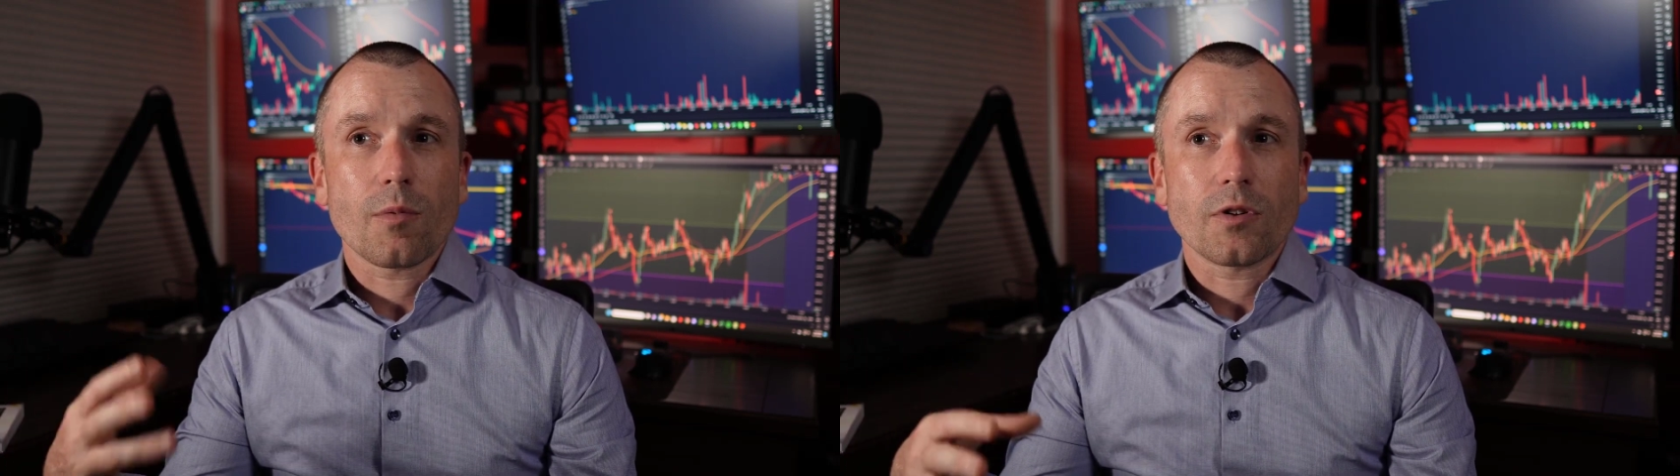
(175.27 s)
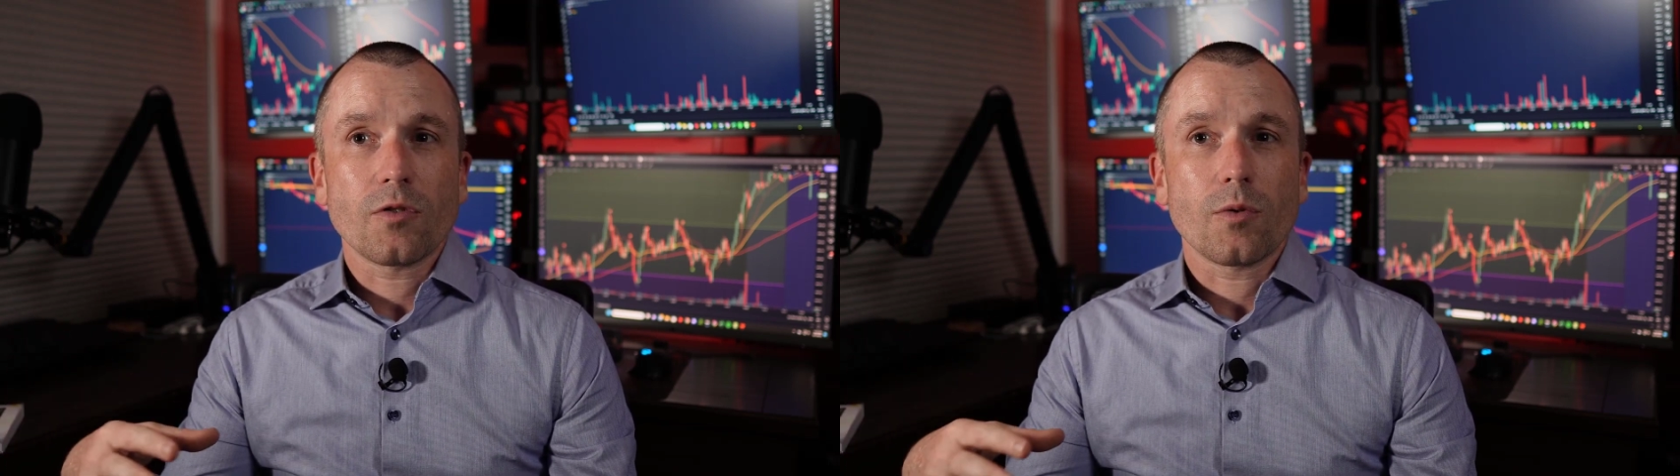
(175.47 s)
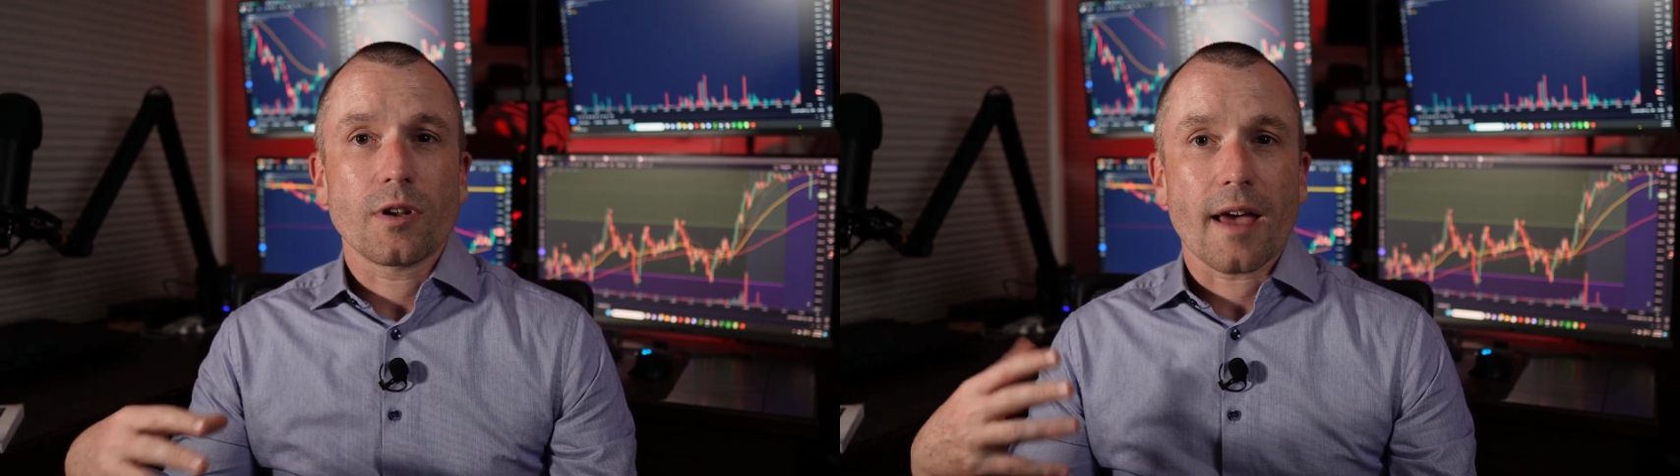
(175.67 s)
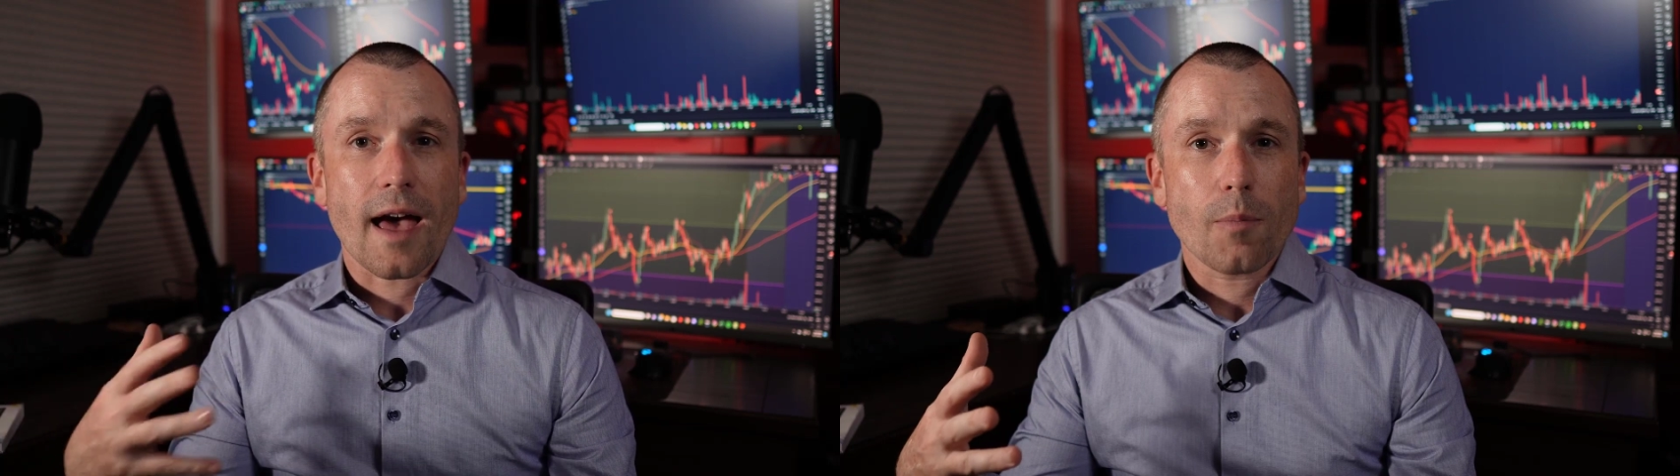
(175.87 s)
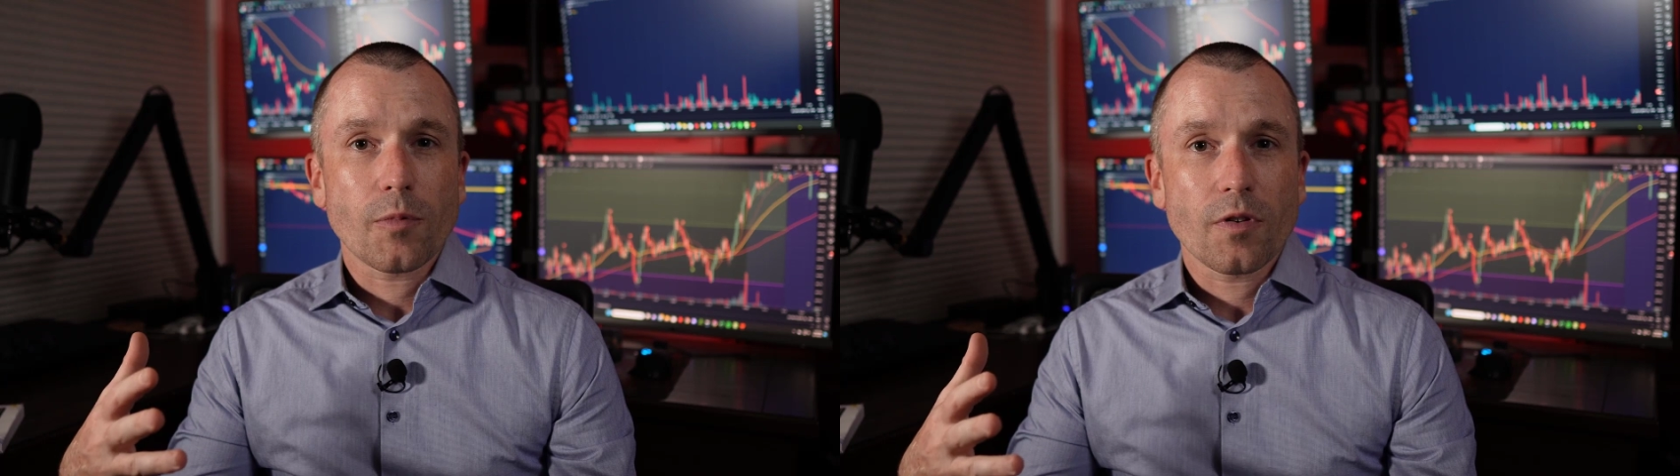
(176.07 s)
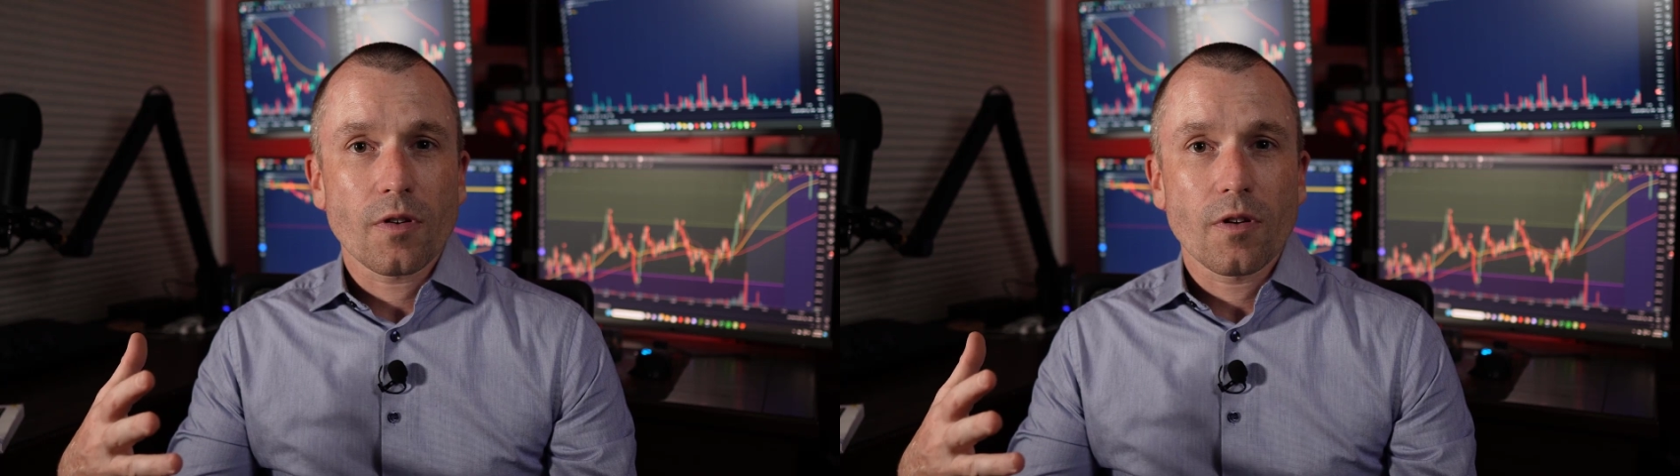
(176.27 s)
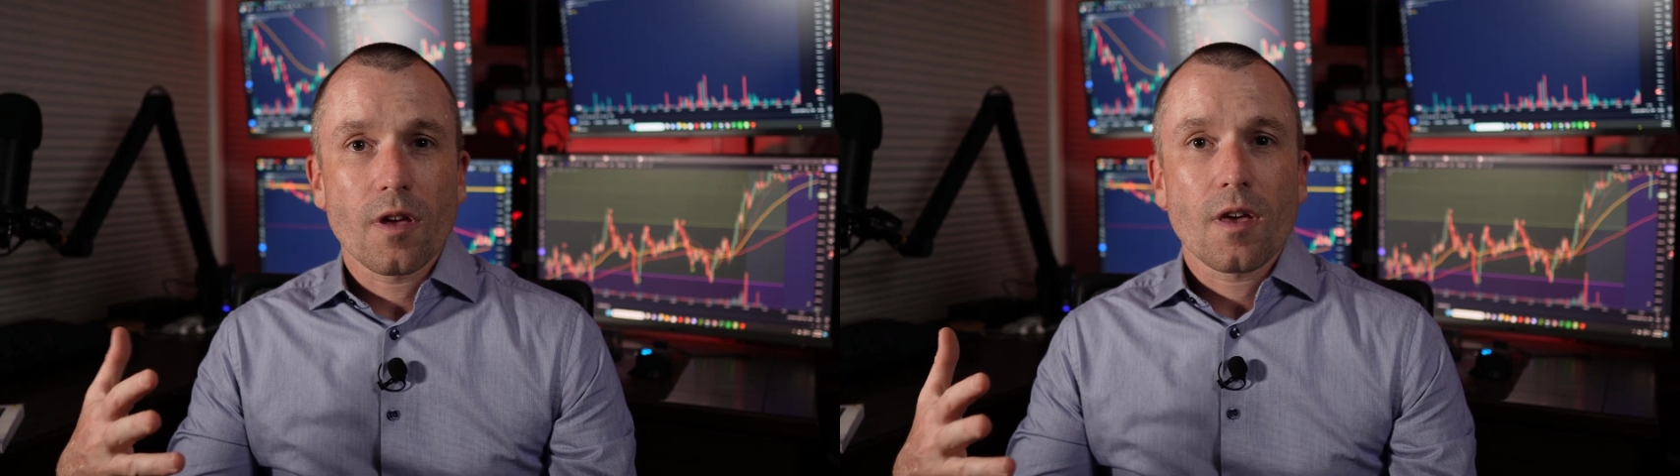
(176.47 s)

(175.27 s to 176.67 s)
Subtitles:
able to adapt